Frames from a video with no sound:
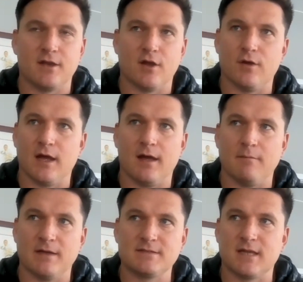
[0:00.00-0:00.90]

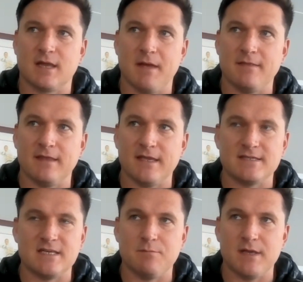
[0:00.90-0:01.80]
I must commend the
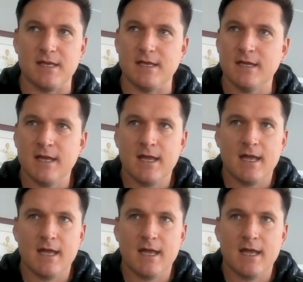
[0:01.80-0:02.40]
ECB,